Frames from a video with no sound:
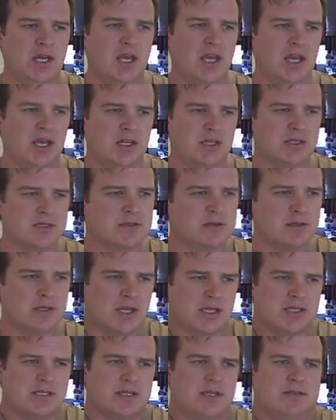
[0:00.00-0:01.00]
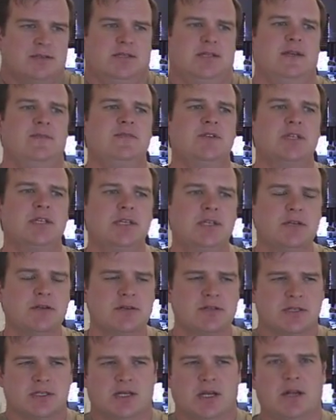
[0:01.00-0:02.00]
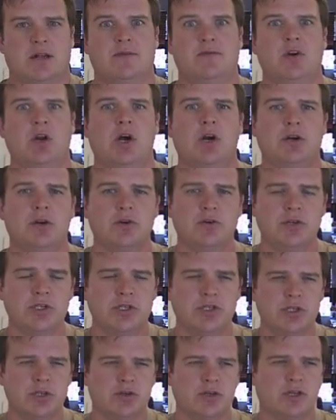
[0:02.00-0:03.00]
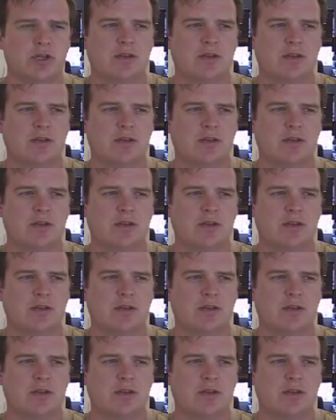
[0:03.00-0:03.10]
And it's 17 years, it's kind of an ongoing joke.